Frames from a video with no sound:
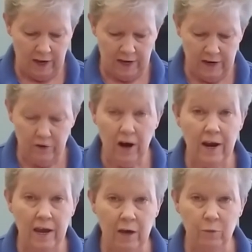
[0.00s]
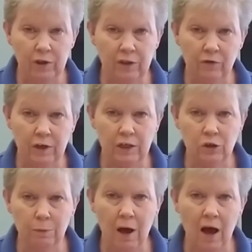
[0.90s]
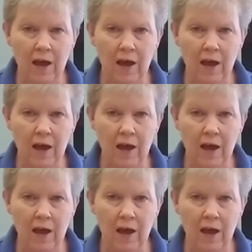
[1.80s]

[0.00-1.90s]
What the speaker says: here I am with the finished pie.